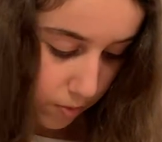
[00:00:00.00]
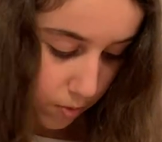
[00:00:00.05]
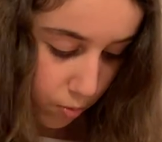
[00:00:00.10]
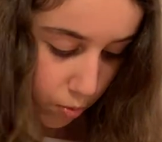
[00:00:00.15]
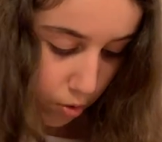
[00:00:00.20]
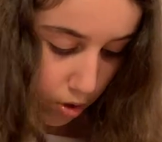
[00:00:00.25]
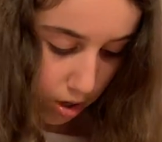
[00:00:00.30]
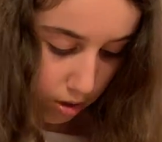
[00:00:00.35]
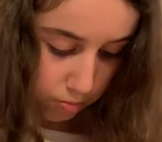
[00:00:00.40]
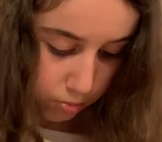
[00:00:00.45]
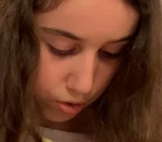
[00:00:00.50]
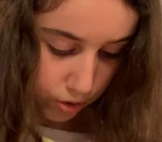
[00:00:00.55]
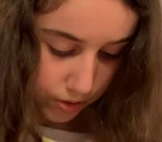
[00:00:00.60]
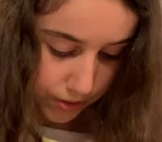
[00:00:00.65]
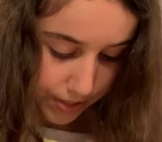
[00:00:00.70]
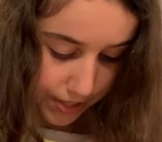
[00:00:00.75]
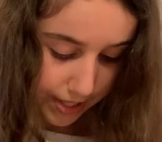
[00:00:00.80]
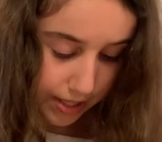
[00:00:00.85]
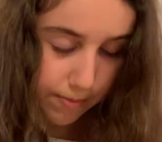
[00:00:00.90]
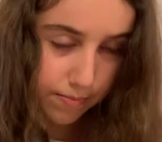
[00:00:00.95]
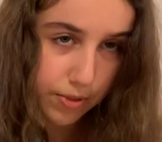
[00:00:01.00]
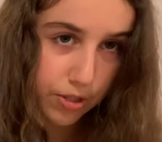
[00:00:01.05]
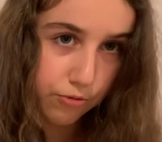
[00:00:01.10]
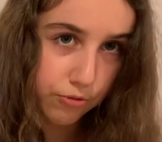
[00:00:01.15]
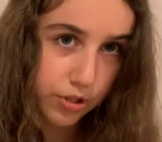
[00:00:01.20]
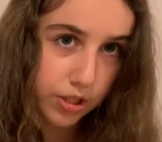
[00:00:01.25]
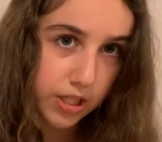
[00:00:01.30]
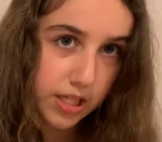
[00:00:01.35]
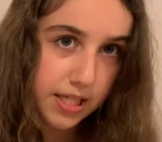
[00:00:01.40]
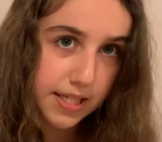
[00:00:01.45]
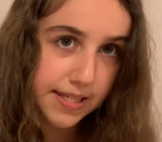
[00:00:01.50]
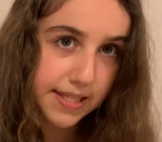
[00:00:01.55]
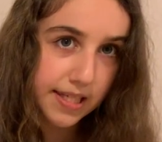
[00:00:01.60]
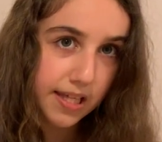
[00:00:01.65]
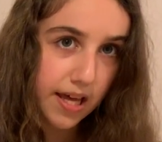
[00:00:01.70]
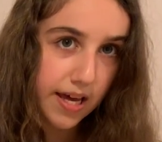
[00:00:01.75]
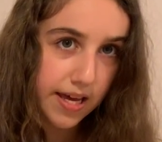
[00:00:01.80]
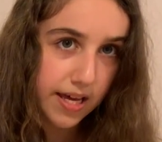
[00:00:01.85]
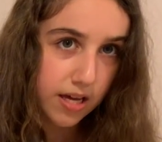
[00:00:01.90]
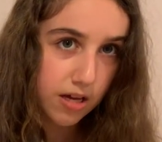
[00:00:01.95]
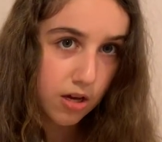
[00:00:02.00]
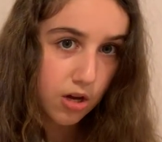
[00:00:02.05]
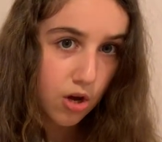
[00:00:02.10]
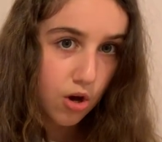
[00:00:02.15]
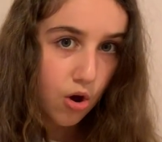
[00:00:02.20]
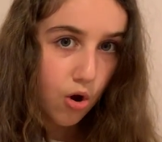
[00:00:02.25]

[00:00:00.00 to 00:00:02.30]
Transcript: wobbles, it can be really slight